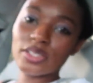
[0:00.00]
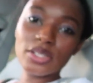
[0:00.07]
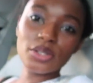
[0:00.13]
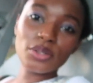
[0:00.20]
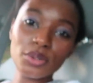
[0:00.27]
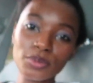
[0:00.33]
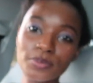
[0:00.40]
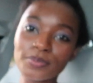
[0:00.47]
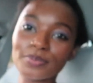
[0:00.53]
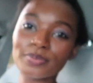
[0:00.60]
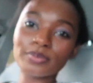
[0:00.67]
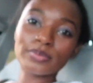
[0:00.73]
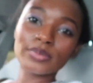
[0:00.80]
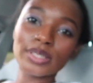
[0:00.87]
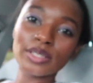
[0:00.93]
No.
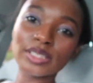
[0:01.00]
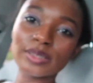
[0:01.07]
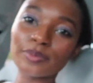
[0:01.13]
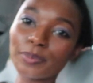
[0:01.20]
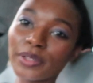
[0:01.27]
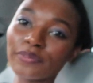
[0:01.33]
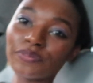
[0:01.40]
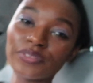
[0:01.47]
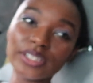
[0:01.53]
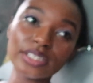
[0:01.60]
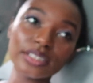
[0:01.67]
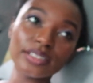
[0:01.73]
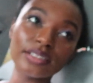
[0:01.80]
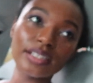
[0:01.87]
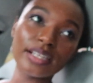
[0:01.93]
It's been
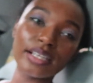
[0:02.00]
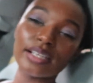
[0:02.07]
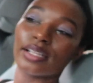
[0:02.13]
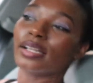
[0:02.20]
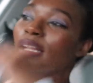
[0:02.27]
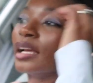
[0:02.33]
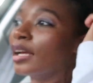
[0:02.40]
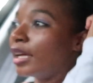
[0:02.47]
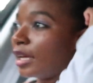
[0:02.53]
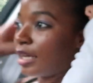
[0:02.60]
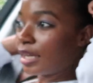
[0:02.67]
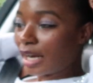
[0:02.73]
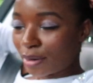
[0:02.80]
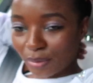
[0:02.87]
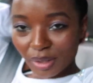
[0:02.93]
fun. And
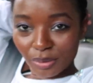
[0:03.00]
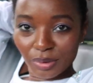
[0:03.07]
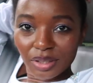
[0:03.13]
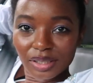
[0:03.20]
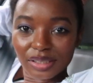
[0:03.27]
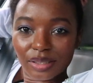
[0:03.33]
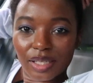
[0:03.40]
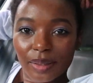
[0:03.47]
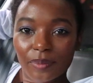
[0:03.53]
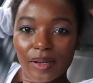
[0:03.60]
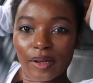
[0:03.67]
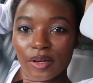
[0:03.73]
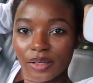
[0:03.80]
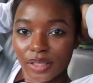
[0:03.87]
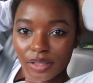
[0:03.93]
I really want us to get
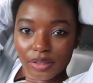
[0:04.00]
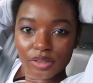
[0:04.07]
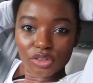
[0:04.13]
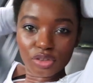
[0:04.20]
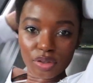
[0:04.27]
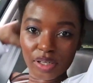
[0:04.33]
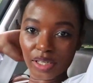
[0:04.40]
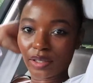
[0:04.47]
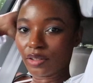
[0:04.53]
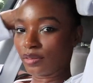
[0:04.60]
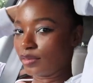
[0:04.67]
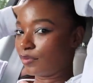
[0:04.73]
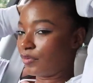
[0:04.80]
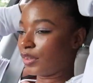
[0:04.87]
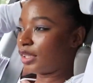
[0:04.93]
down here and, and
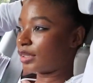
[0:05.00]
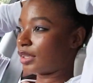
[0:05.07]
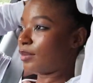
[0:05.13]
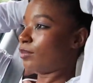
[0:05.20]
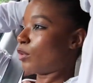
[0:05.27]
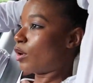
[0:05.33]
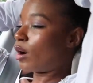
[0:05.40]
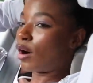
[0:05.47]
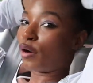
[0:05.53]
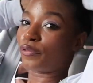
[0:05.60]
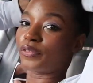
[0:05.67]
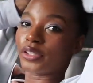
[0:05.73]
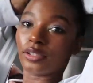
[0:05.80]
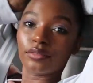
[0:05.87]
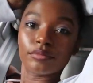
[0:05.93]
visit more
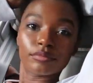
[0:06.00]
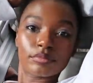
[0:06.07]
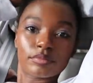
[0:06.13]
often.